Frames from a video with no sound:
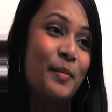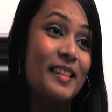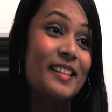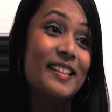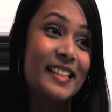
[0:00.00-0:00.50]
on my
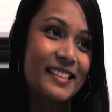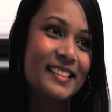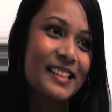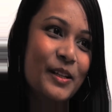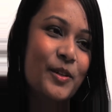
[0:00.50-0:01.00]
third year,
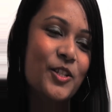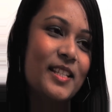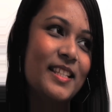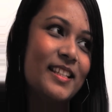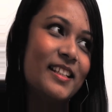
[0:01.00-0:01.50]
which
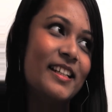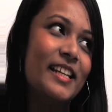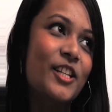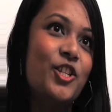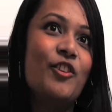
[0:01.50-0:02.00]
is
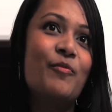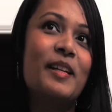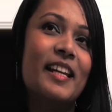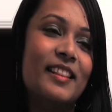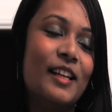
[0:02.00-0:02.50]
an
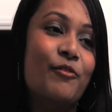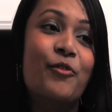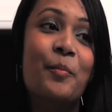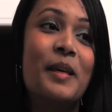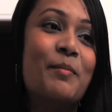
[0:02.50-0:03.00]
achievement, I think,
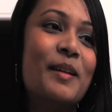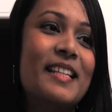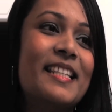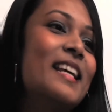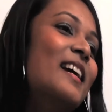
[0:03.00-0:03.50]
for me,
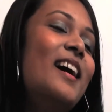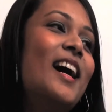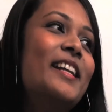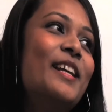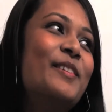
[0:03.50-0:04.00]
because
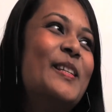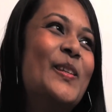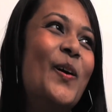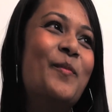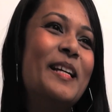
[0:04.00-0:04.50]
I never
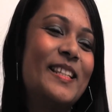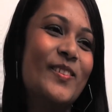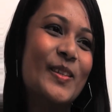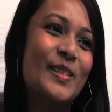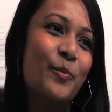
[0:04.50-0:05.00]
saw
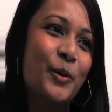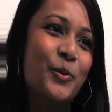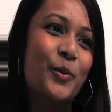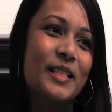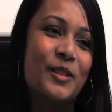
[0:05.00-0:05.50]
myself as someone
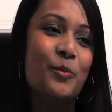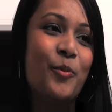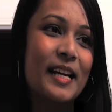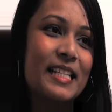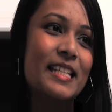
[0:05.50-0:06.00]
who wanted to
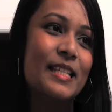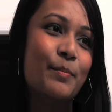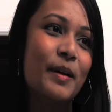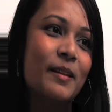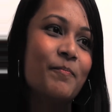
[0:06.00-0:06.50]

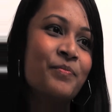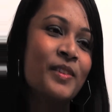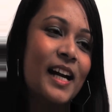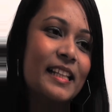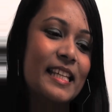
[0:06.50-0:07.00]
practice, but
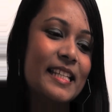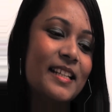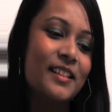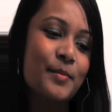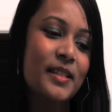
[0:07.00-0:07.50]
I think
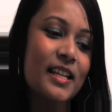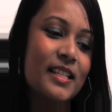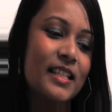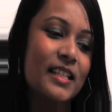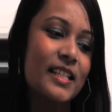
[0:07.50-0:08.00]

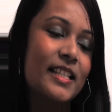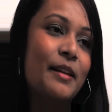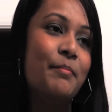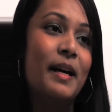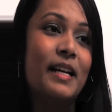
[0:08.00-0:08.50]
circumstances
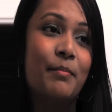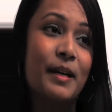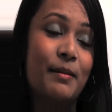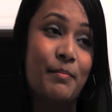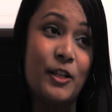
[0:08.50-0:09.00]
and
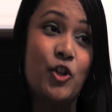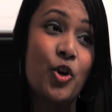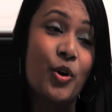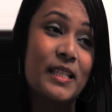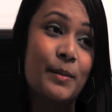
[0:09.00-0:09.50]
my
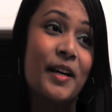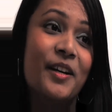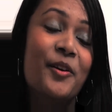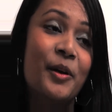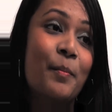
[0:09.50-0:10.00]
choice, my
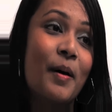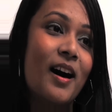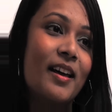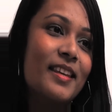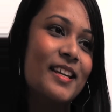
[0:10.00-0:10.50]
career
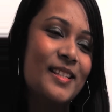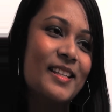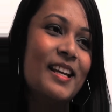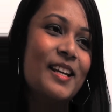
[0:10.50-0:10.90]
path, has